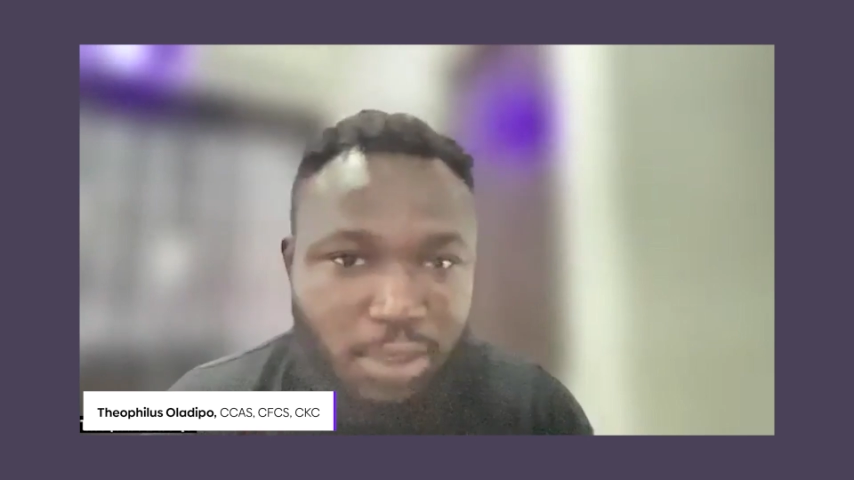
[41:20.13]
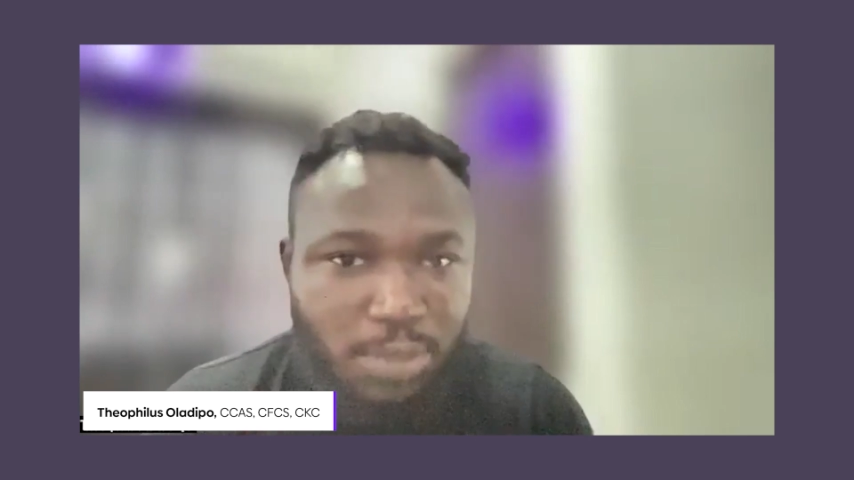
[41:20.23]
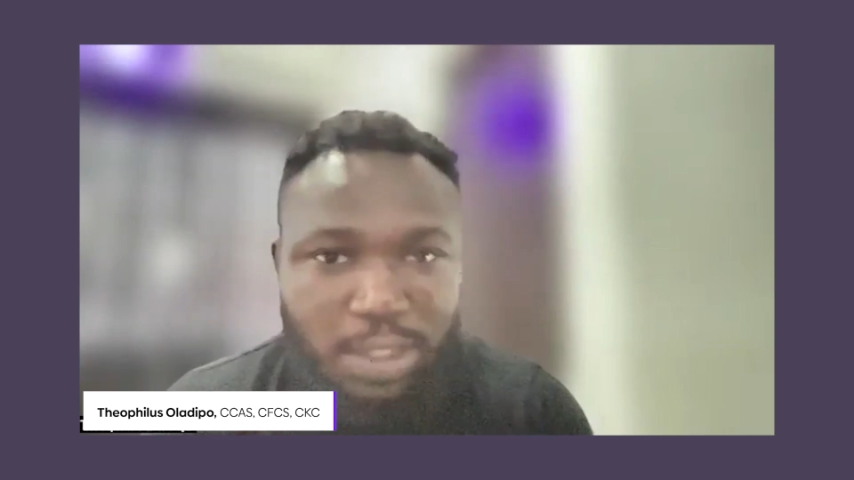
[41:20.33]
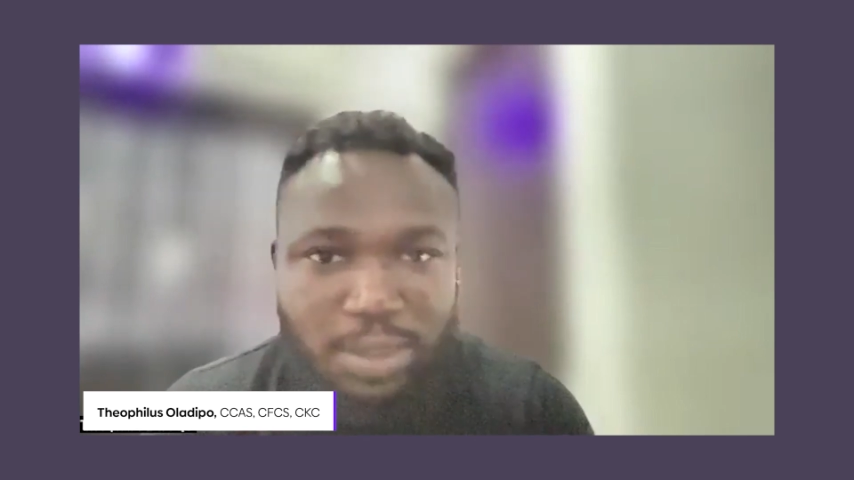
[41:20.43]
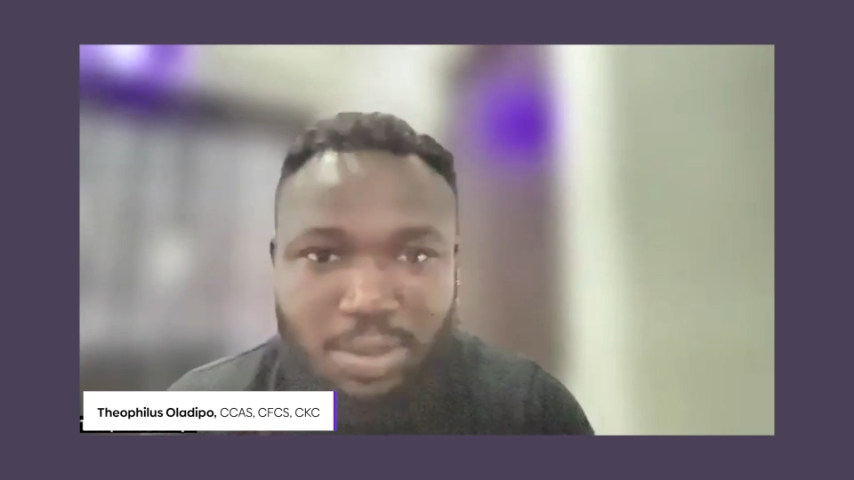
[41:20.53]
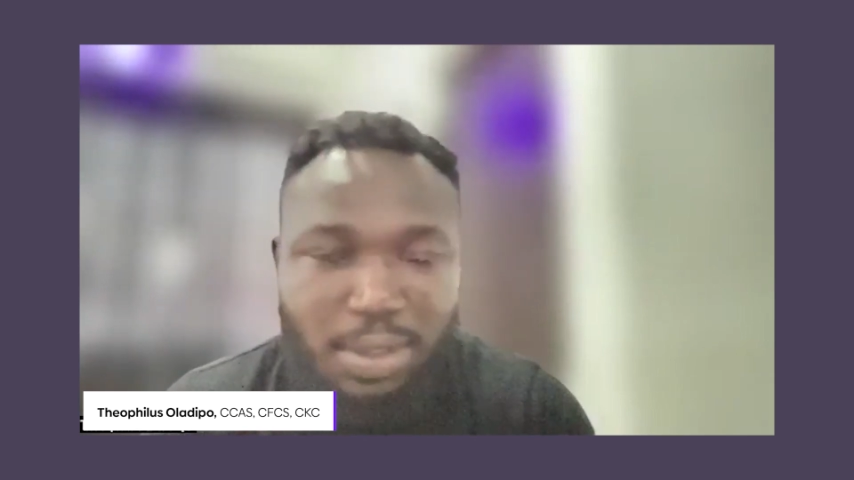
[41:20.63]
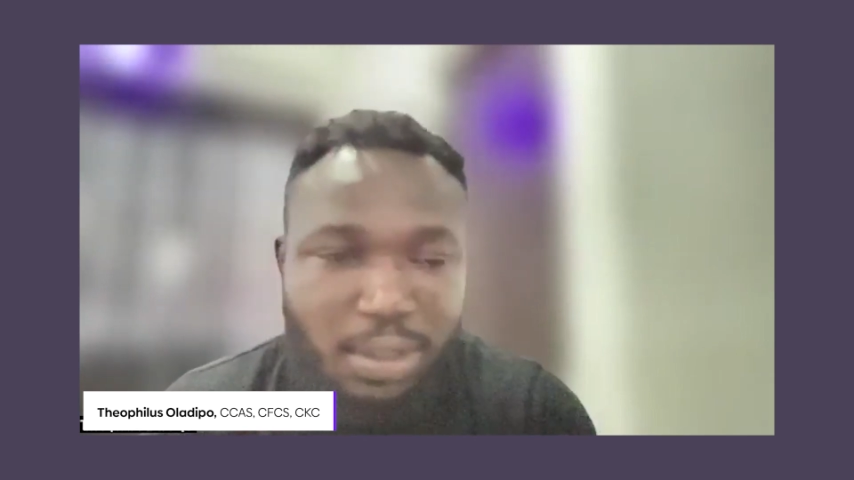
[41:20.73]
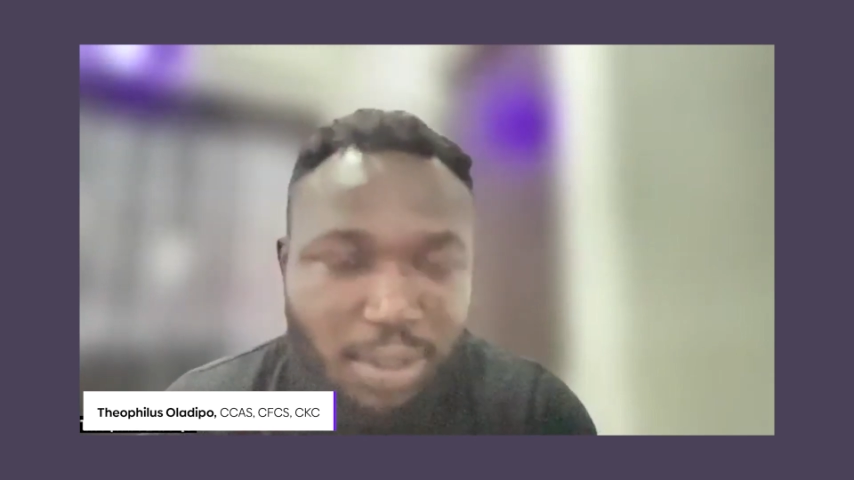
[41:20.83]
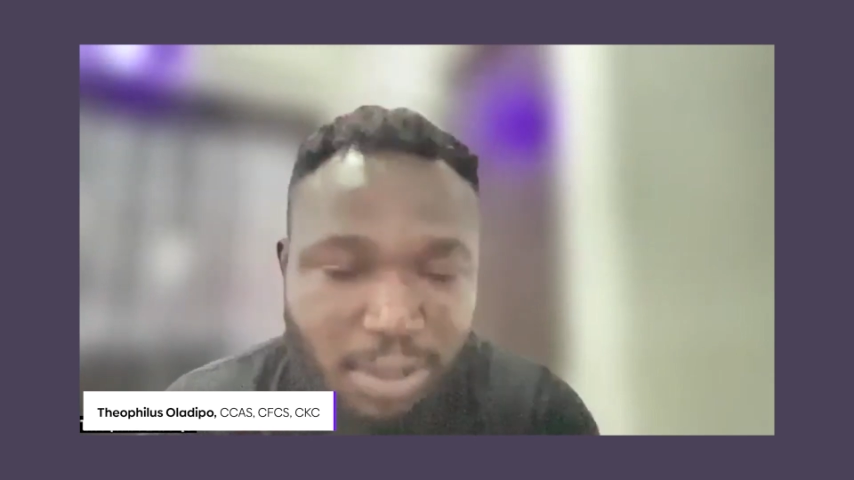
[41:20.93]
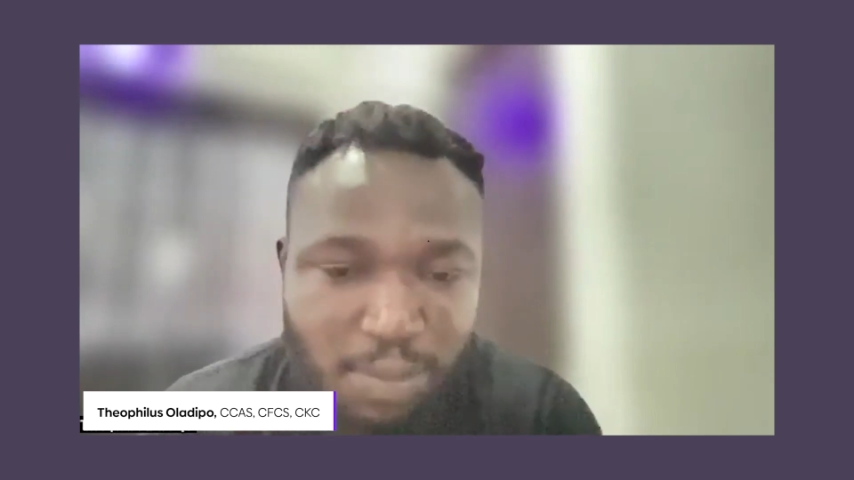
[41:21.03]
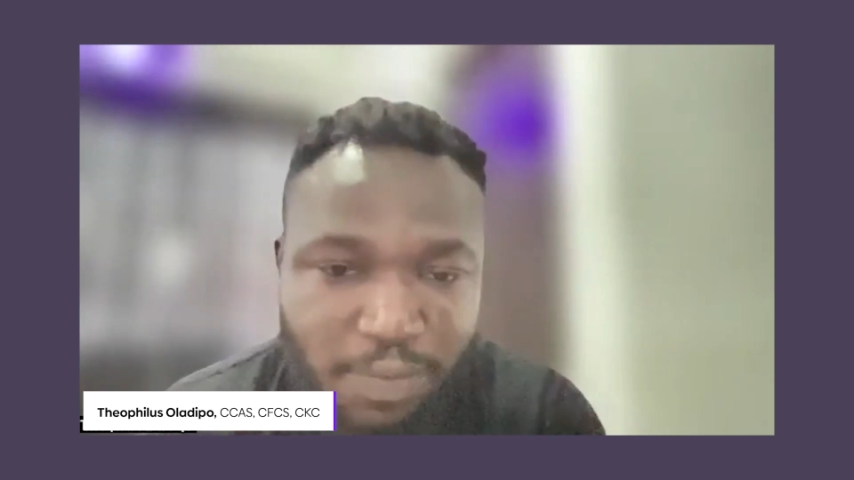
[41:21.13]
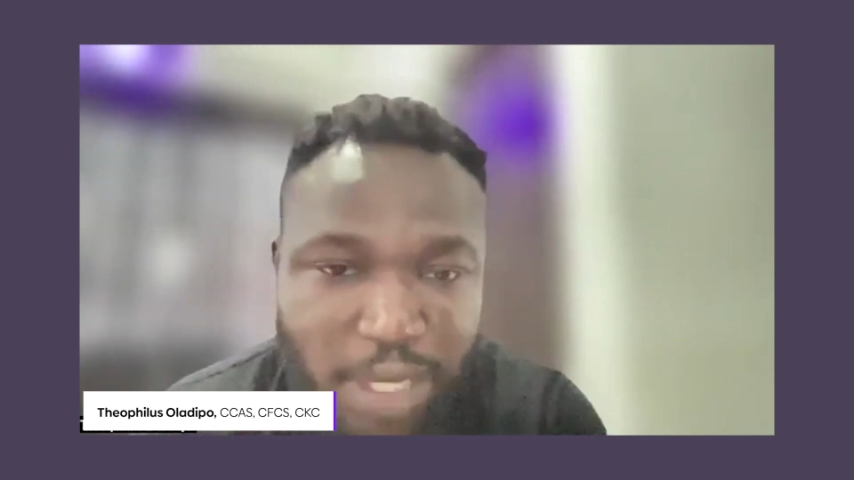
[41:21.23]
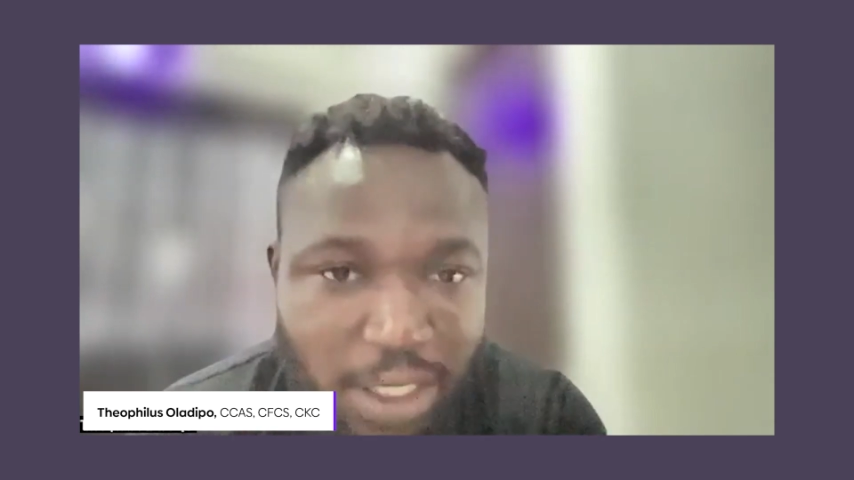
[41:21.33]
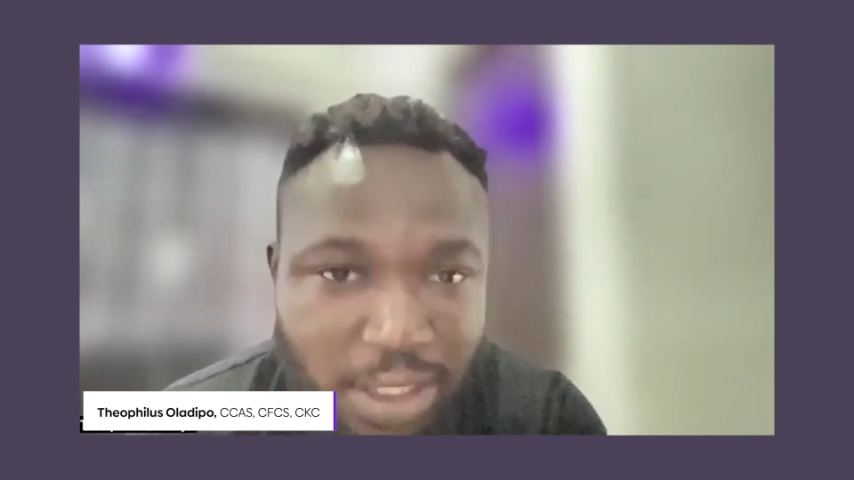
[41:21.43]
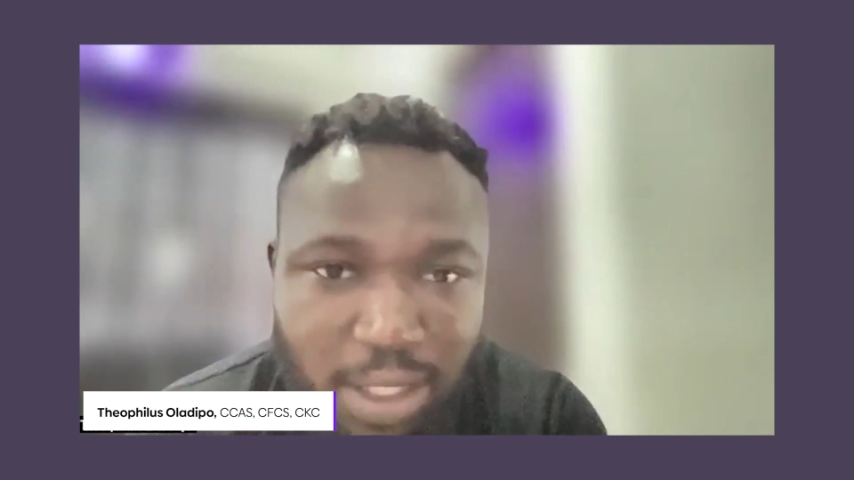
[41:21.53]
you might need to conduct some
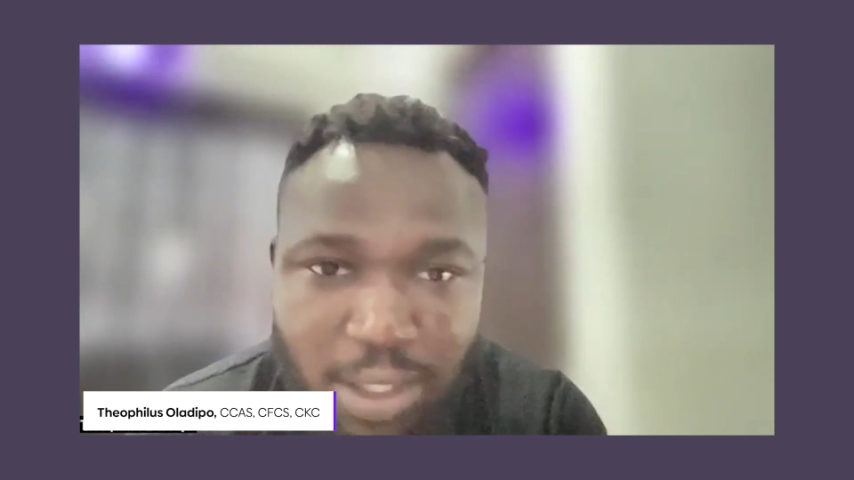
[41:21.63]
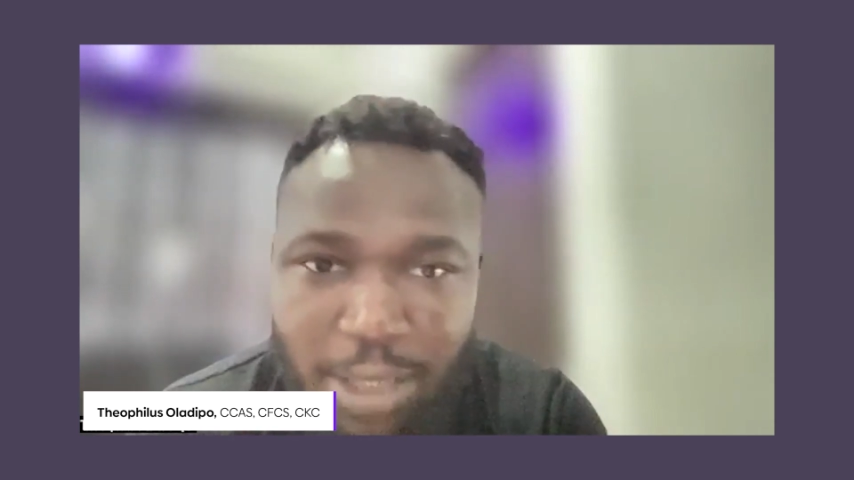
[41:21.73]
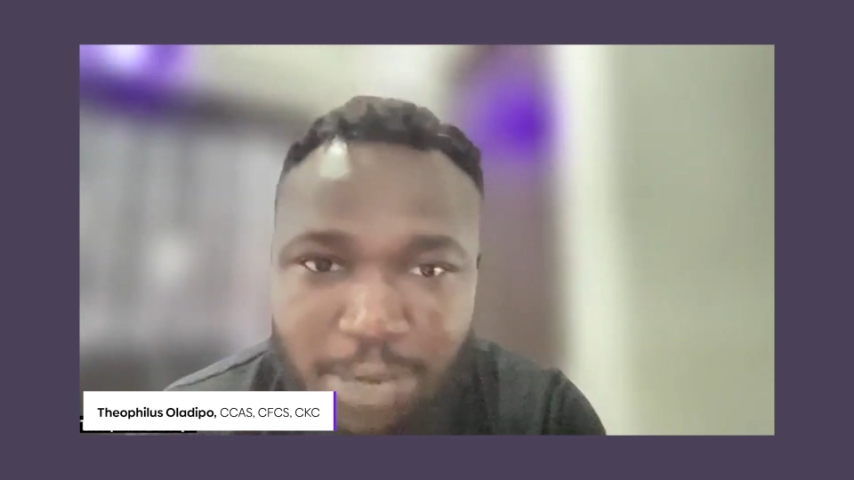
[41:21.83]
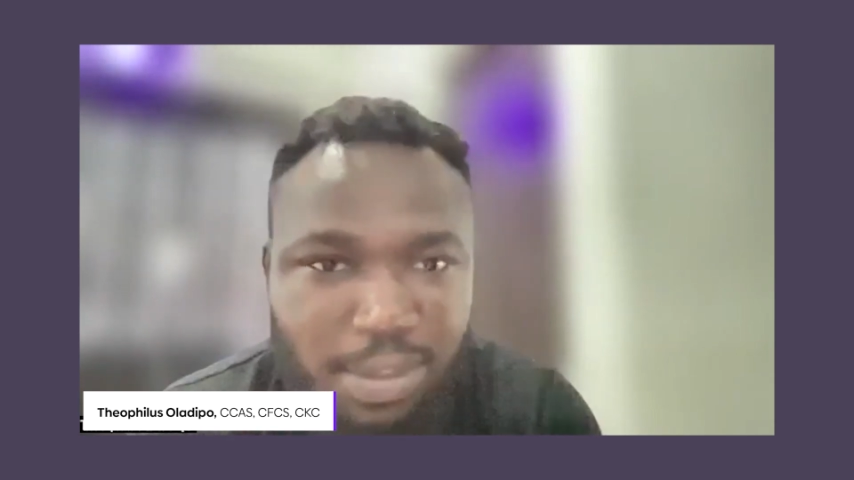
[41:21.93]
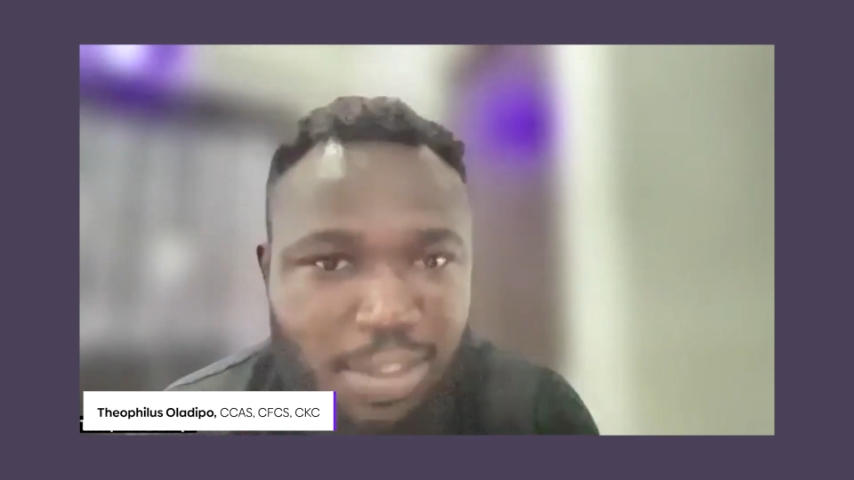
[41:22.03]
financial crimes